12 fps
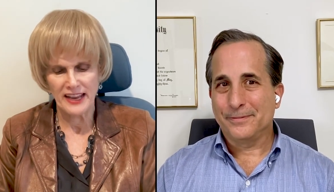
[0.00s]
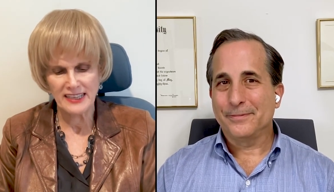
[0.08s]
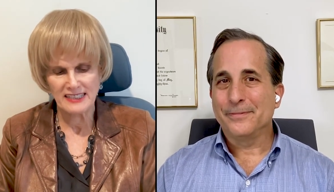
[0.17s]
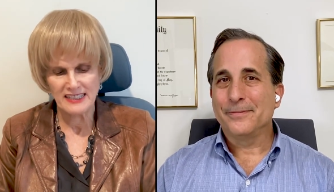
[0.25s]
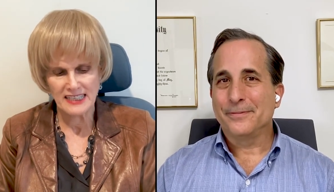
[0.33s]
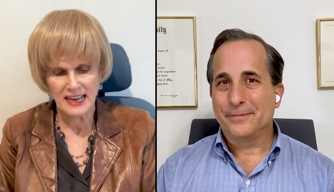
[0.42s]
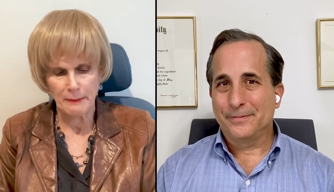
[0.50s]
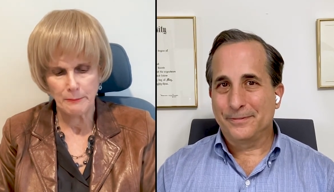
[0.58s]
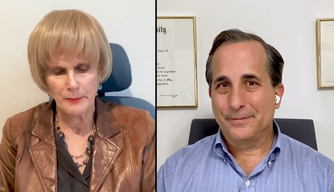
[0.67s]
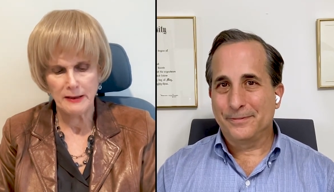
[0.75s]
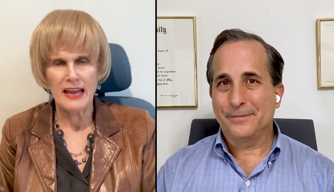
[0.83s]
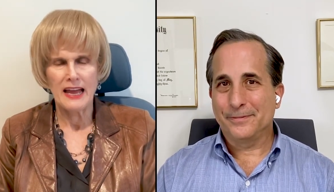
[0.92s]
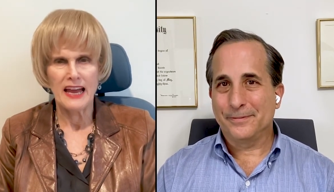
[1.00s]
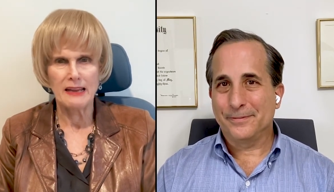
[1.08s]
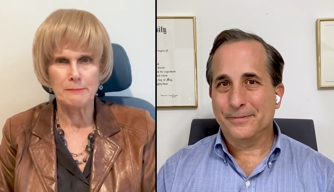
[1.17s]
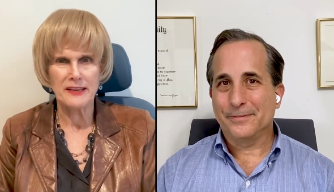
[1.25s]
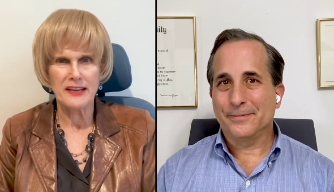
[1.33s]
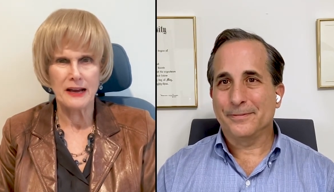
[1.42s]
Speaker 1: next step
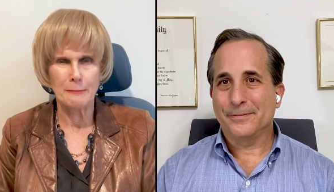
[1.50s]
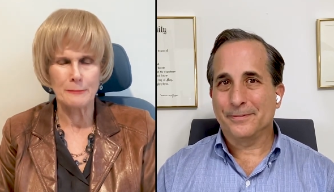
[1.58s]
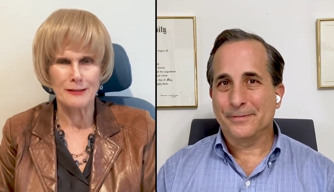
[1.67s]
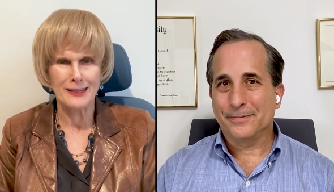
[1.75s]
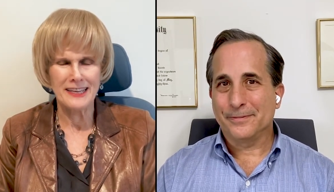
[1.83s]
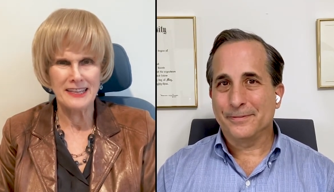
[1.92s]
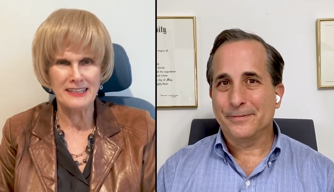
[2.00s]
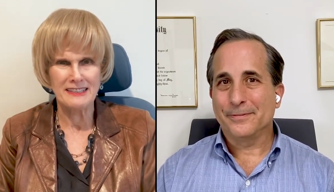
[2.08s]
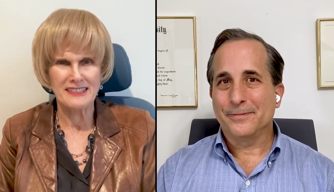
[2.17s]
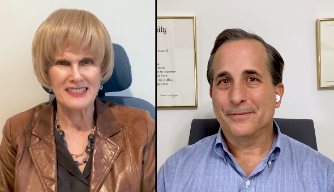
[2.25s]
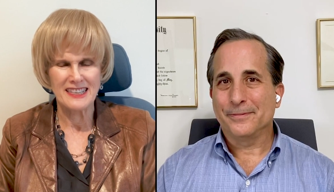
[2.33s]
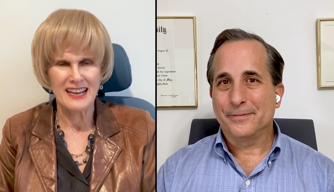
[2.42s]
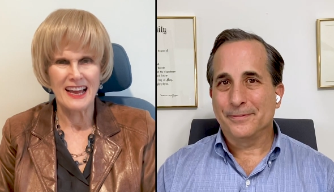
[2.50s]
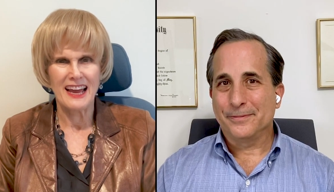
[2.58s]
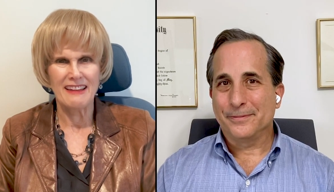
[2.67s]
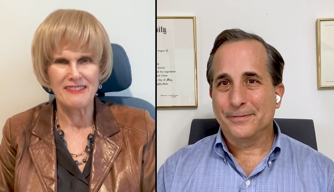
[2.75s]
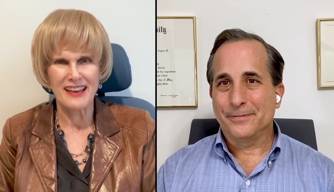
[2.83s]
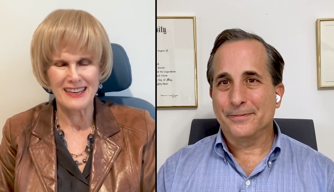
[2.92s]
and become leads
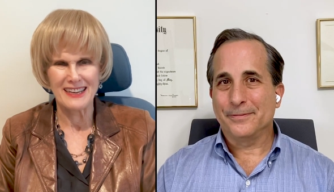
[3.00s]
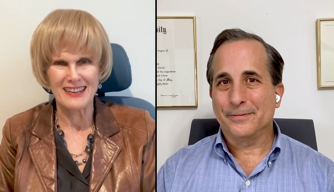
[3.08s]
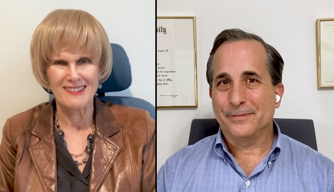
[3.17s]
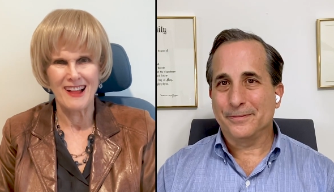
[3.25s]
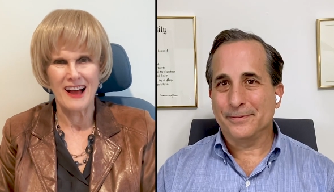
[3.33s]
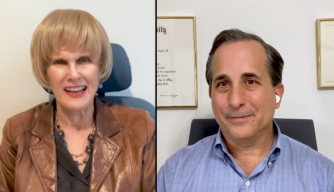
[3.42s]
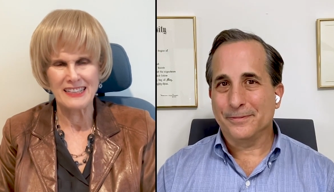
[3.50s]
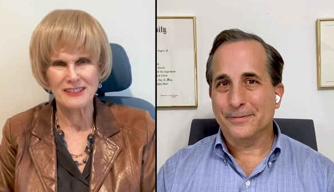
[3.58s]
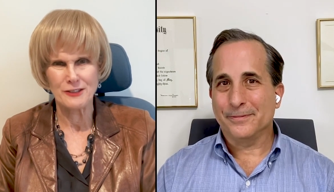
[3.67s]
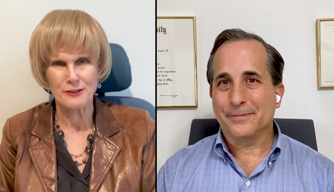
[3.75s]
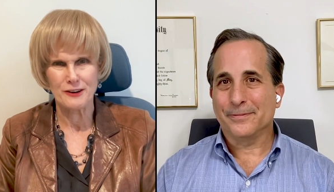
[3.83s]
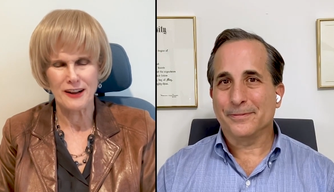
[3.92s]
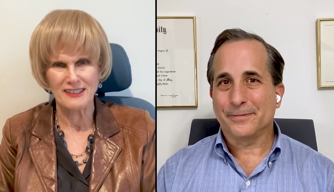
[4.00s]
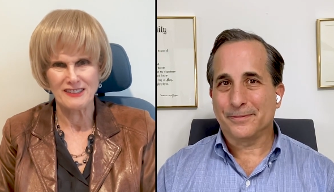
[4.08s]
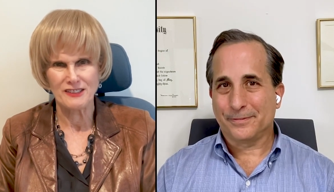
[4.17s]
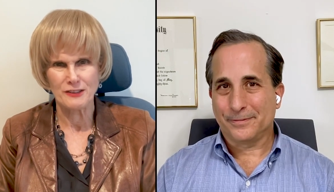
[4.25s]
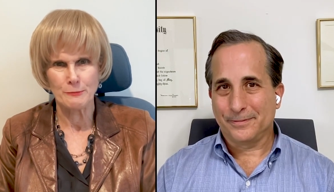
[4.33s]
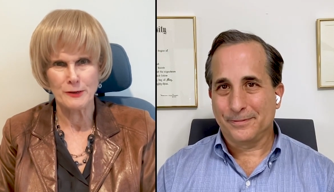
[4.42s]
and then clients or
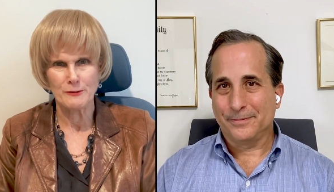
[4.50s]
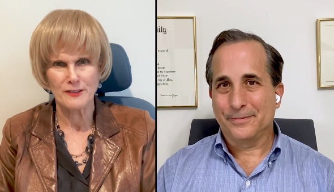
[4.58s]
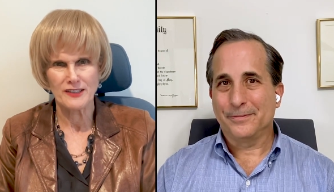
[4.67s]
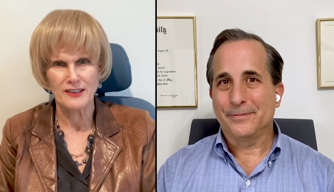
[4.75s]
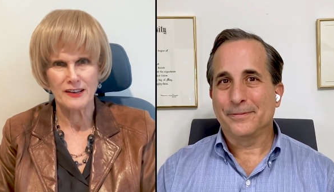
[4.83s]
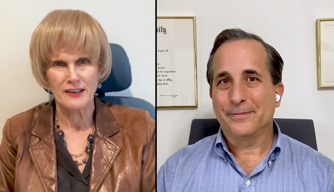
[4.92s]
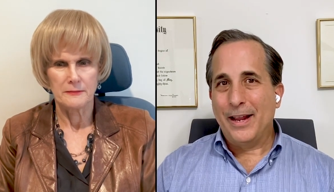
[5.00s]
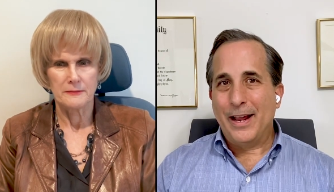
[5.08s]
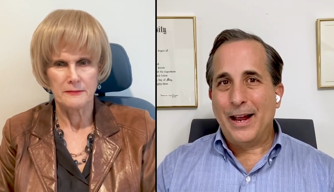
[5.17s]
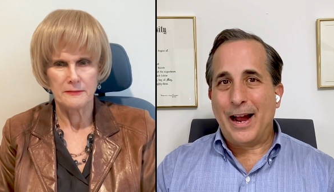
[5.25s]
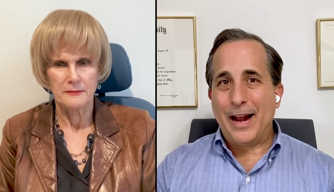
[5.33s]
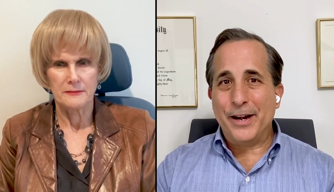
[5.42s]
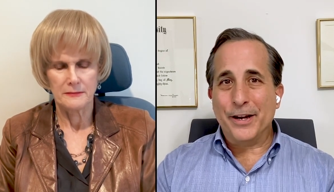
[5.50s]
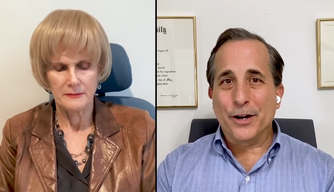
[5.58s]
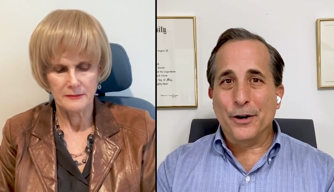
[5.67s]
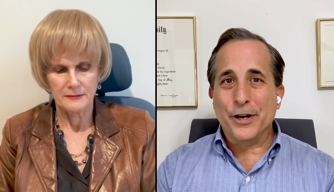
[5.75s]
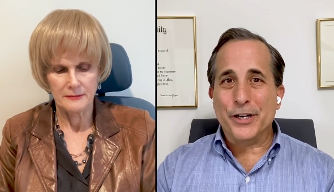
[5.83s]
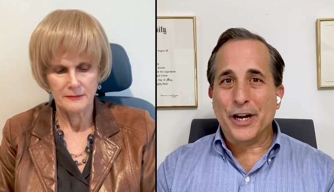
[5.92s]
customers.
Speaker 2: I
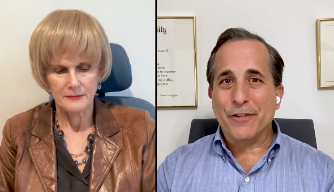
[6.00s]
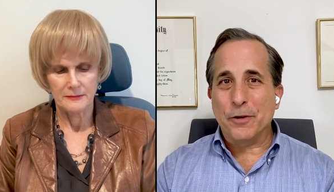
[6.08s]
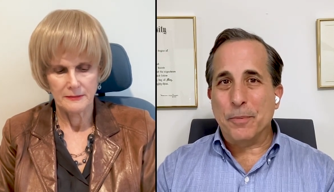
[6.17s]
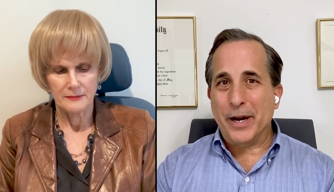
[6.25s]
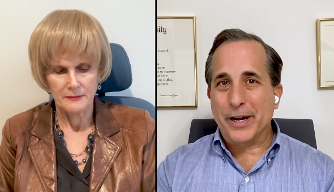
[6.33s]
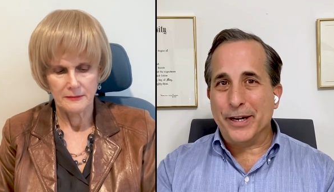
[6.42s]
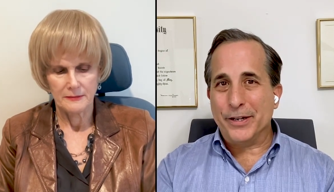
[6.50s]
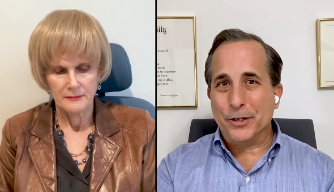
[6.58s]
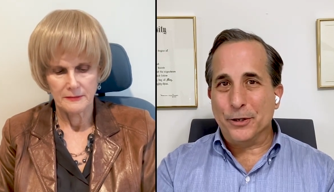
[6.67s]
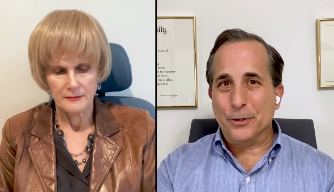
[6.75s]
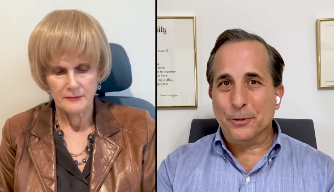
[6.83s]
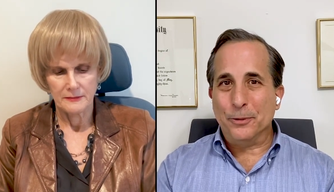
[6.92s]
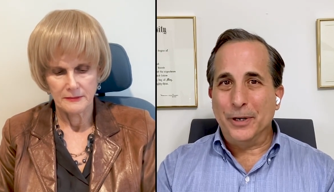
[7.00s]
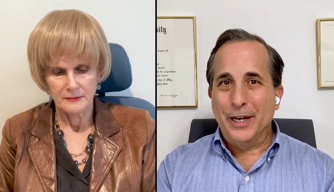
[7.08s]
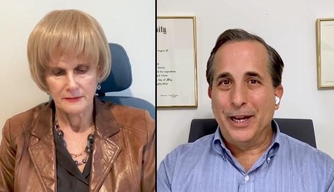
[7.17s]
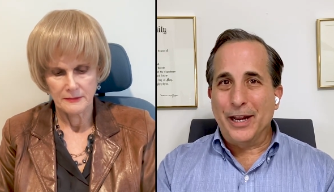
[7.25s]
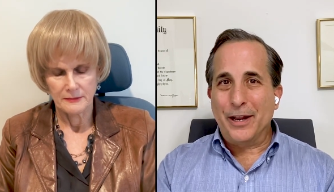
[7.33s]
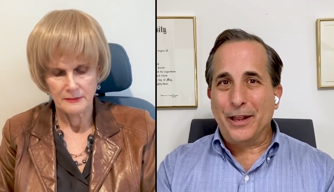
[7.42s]
encourage everybody to
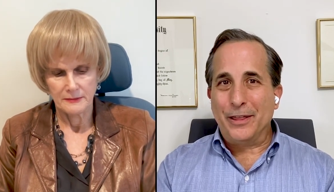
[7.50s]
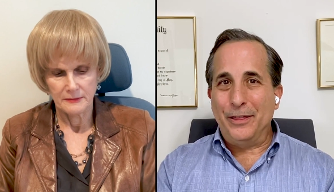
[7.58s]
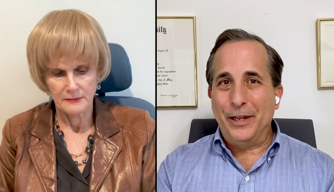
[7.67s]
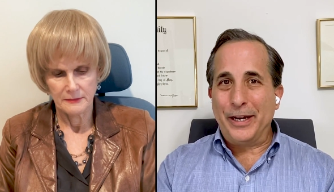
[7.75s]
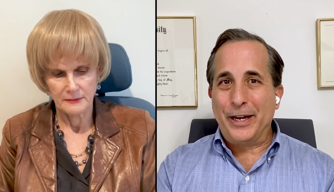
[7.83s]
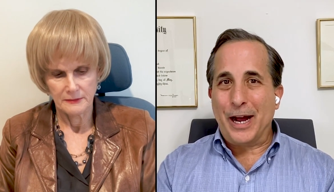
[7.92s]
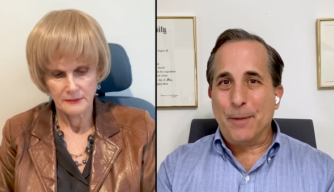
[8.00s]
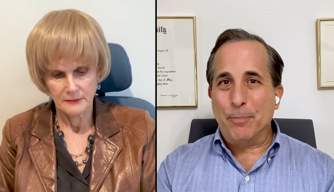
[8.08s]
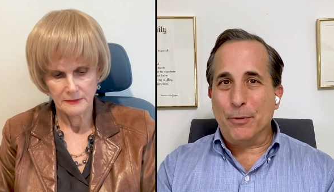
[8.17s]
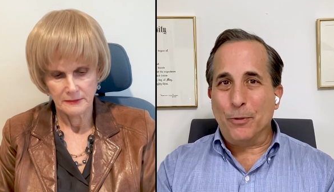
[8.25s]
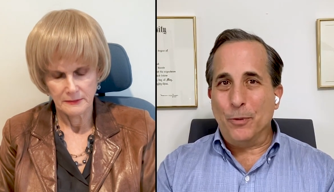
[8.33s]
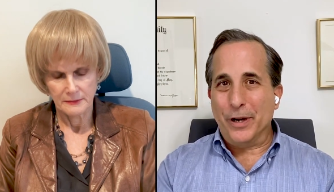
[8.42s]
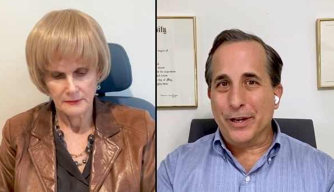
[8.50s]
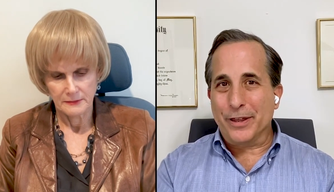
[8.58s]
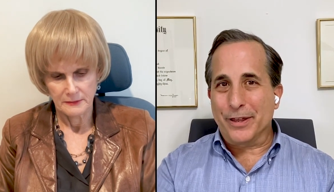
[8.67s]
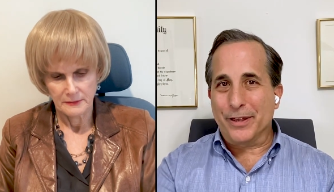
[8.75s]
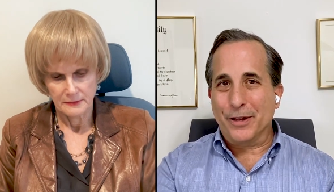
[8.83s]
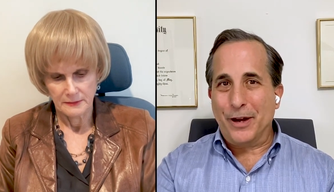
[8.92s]
link up
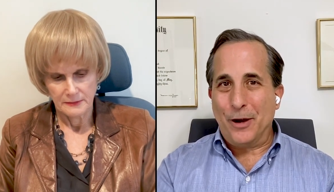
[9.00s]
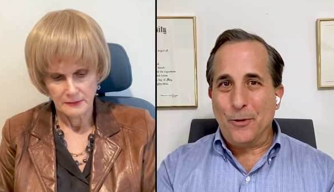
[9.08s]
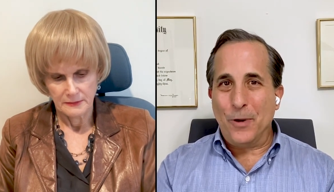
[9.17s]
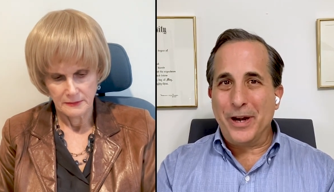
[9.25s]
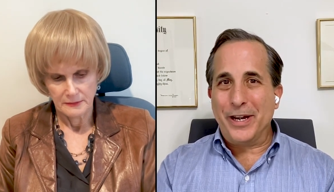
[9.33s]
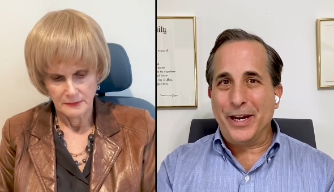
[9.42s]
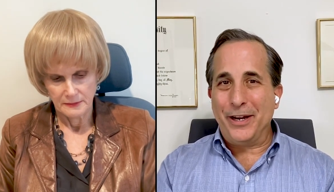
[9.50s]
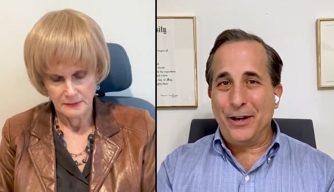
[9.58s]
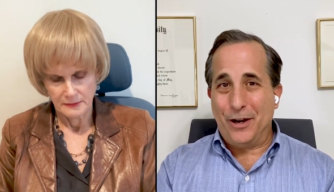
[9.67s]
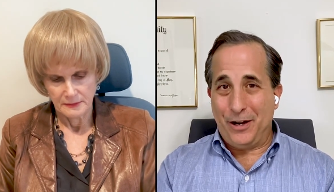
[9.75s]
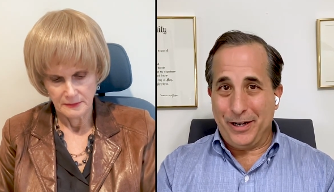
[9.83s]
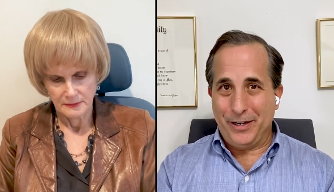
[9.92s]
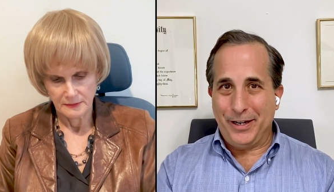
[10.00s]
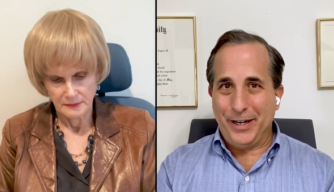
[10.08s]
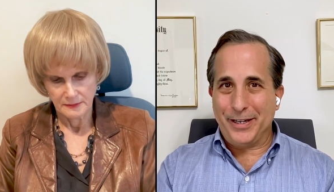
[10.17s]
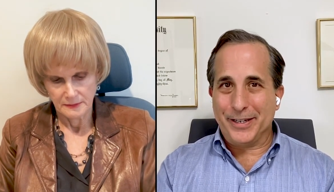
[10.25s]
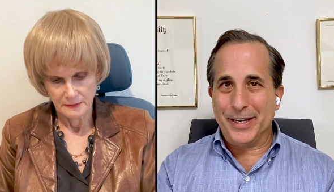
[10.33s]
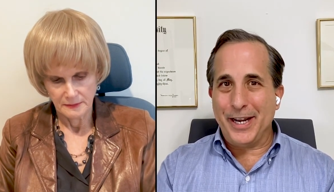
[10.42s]
with uh, Wendy on
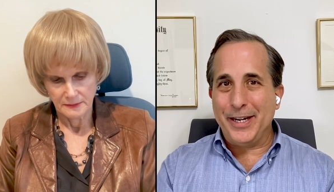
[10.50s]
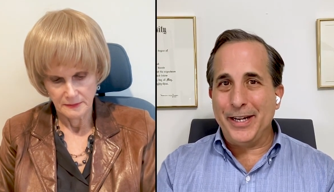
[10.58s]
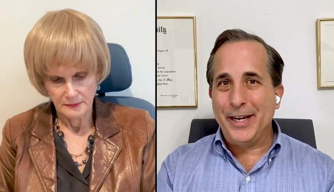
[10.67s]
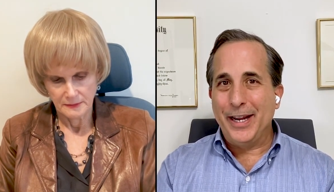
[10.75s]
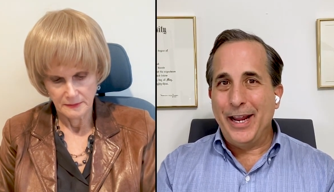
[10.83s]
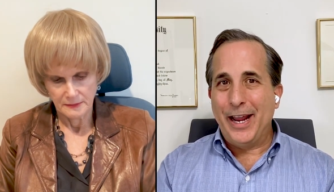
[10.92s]
LinkedIn